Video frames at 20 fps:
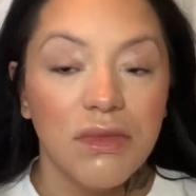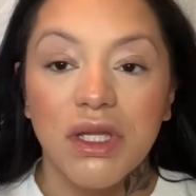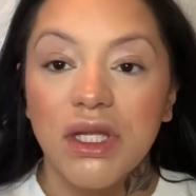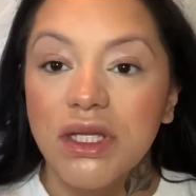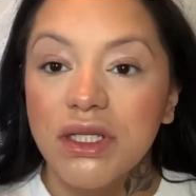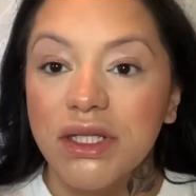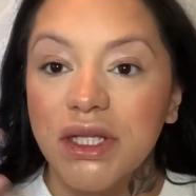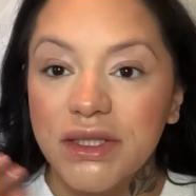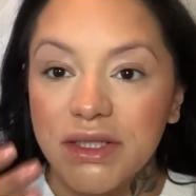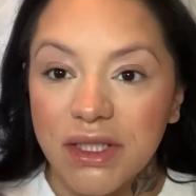
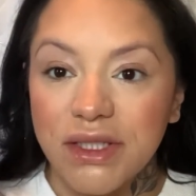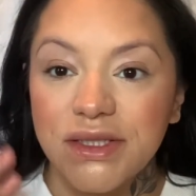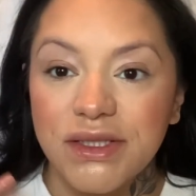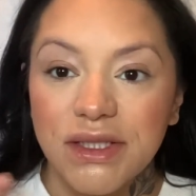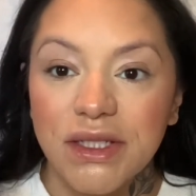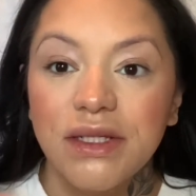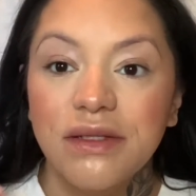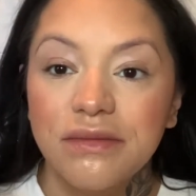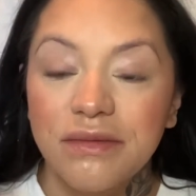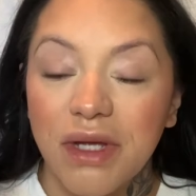let that
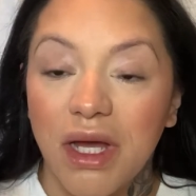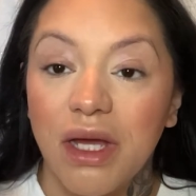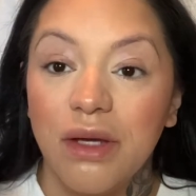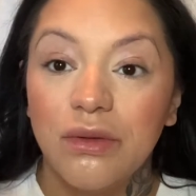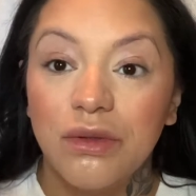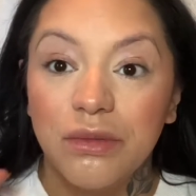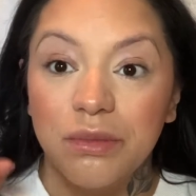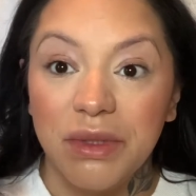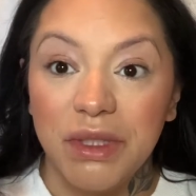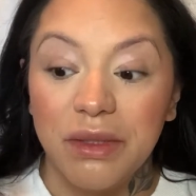sit. I will
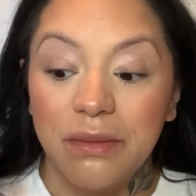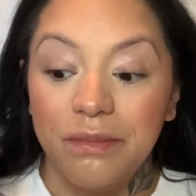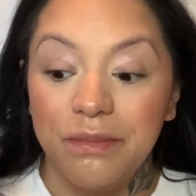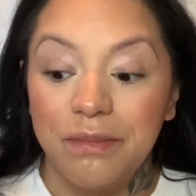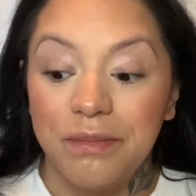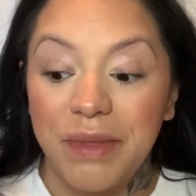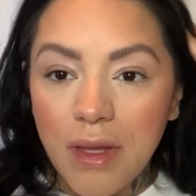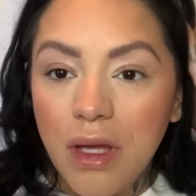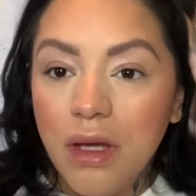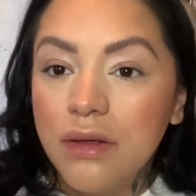be
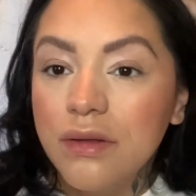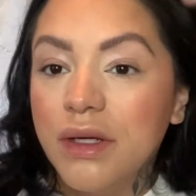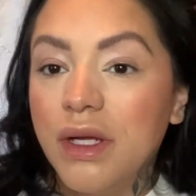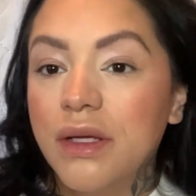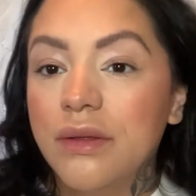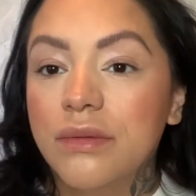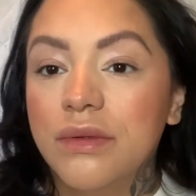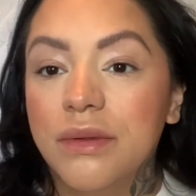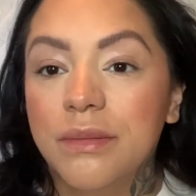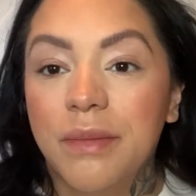back. All right,
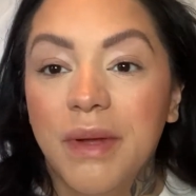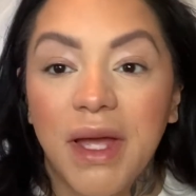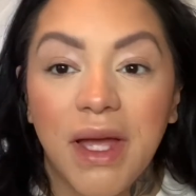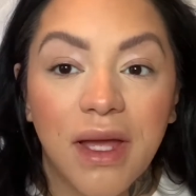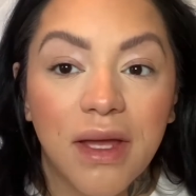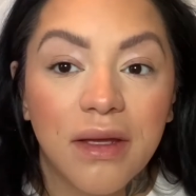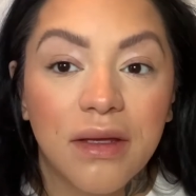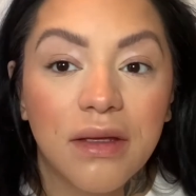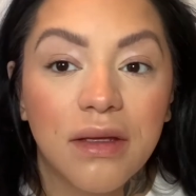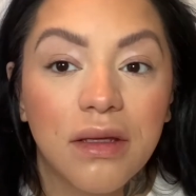we're
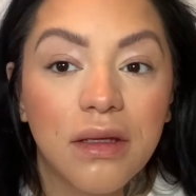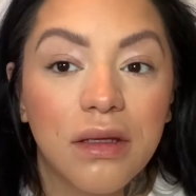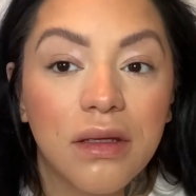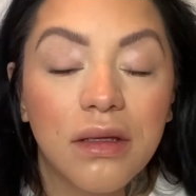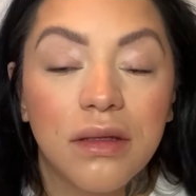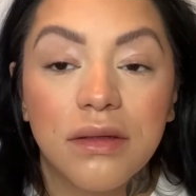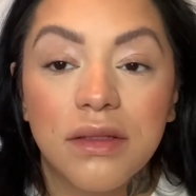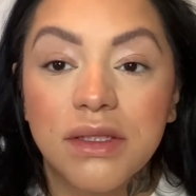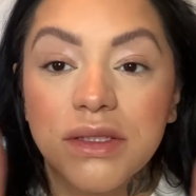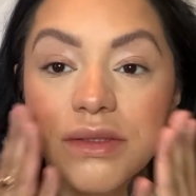back.
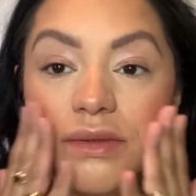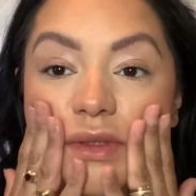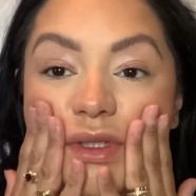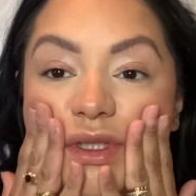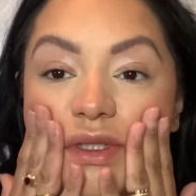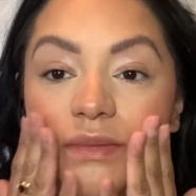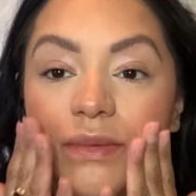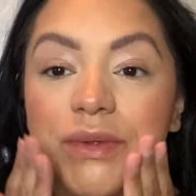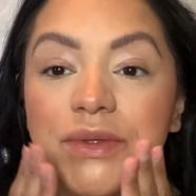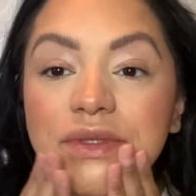This was
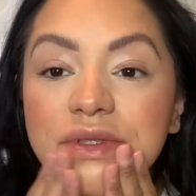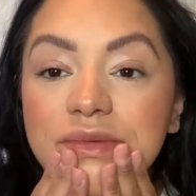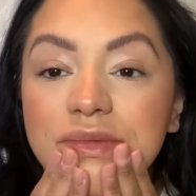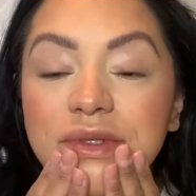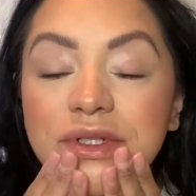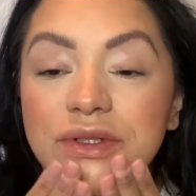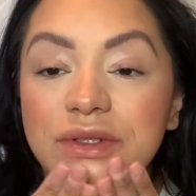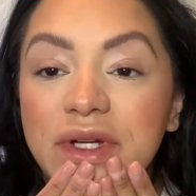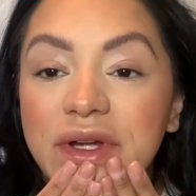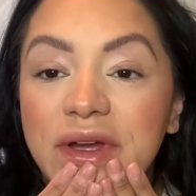supposed to be
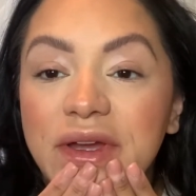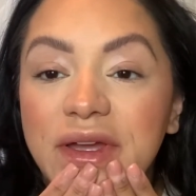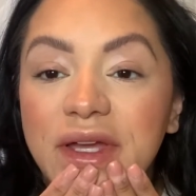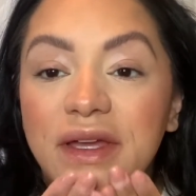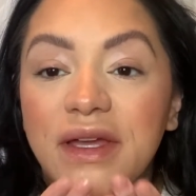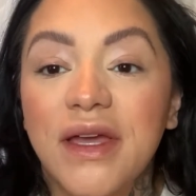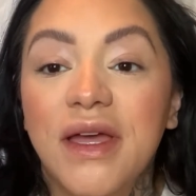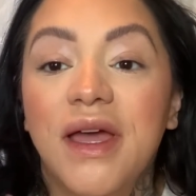dry.